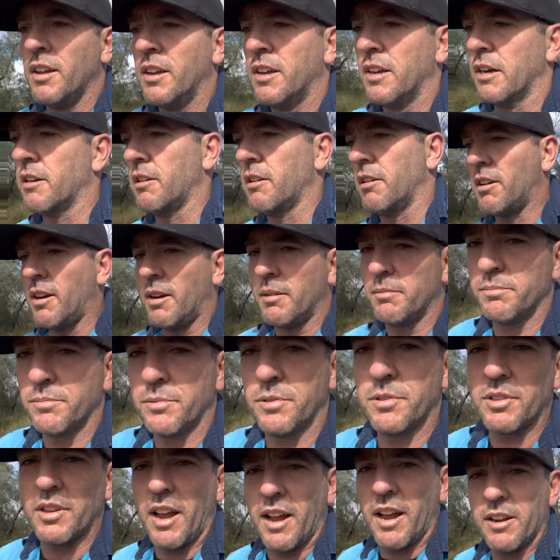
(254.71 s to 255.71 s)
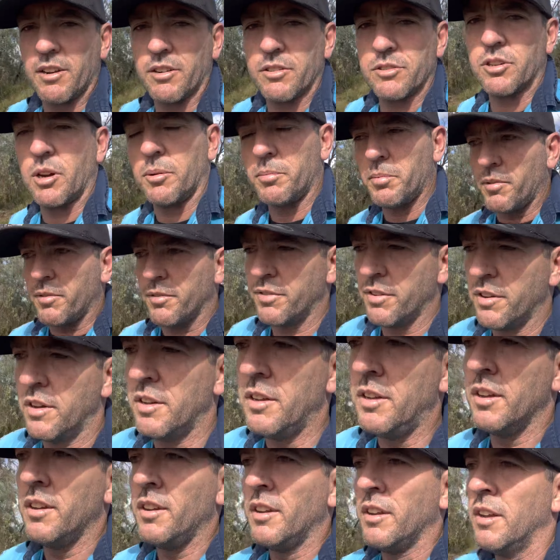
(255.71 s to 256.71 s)
are staying on top
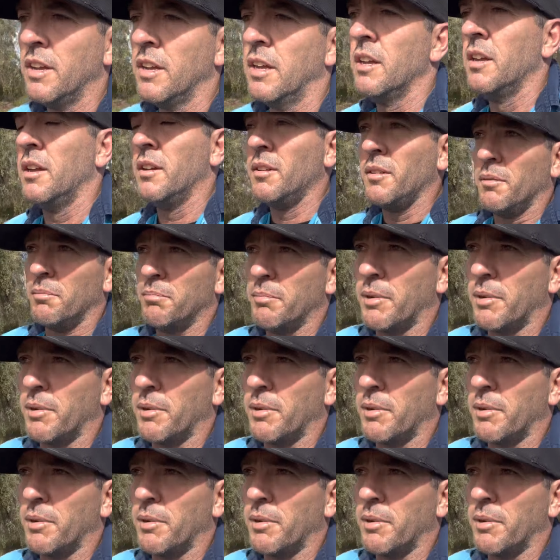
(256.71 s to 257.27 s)
of